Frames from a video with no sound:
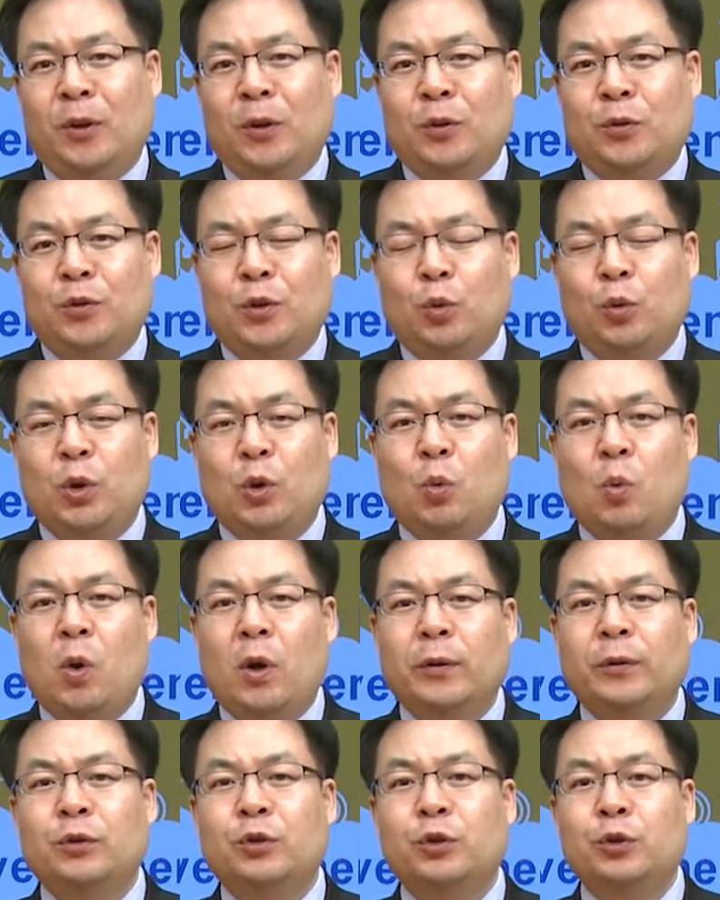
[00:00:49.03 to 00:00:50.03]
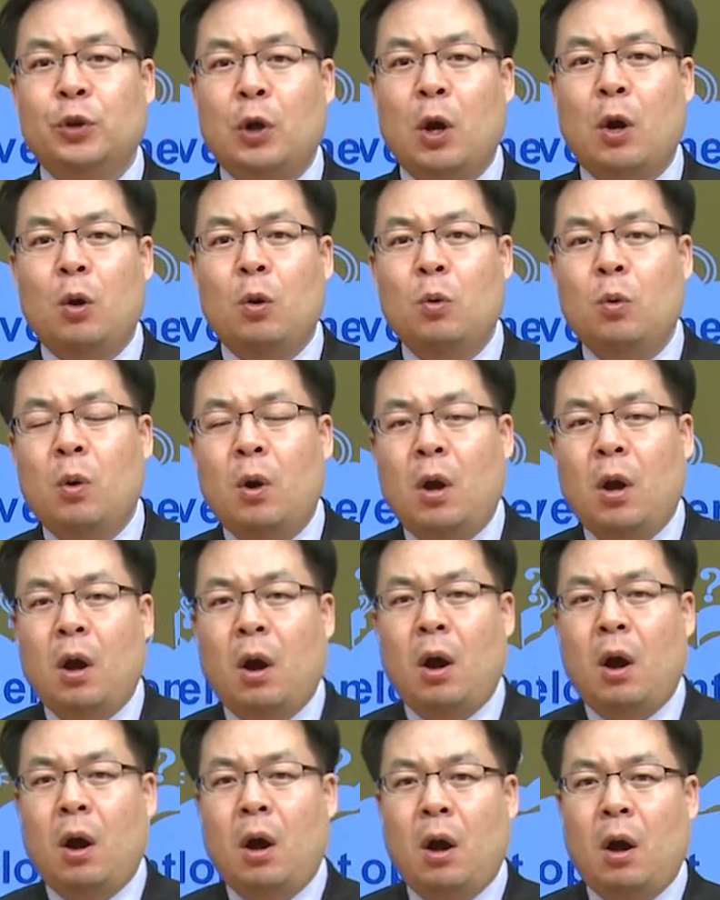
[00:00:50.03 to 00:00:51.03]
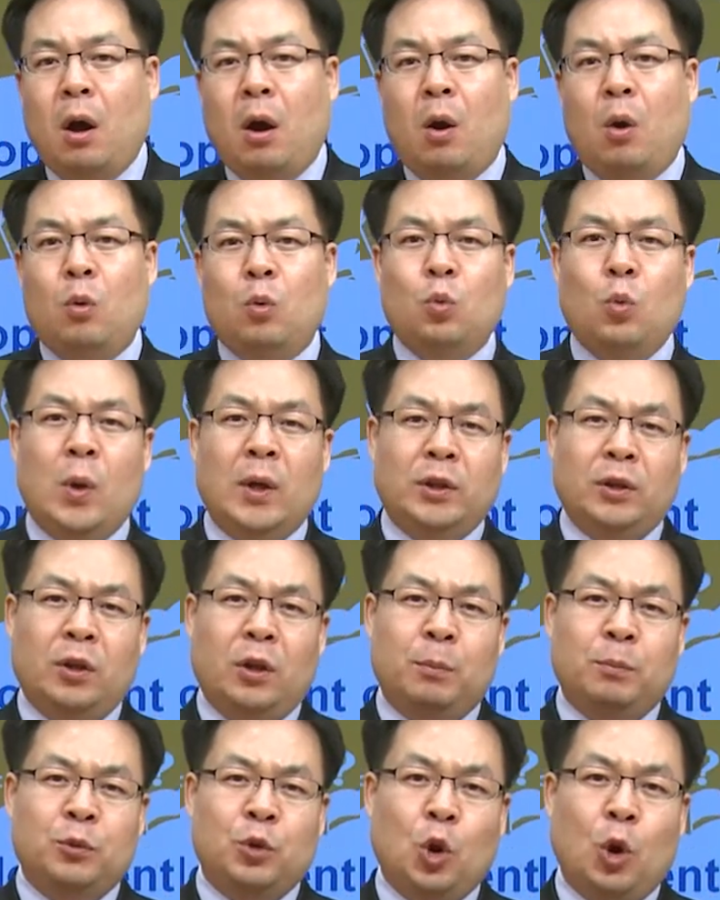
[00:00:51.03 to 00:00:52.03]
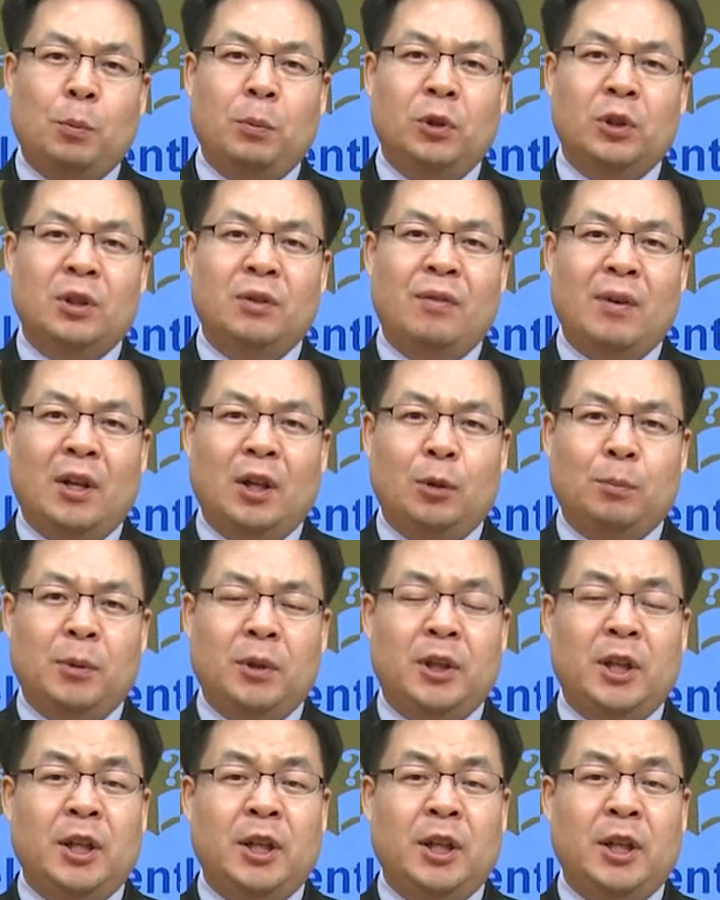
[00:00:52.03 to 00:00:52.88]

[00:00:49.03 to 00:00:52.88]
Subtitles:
So we want to know what the abnormal development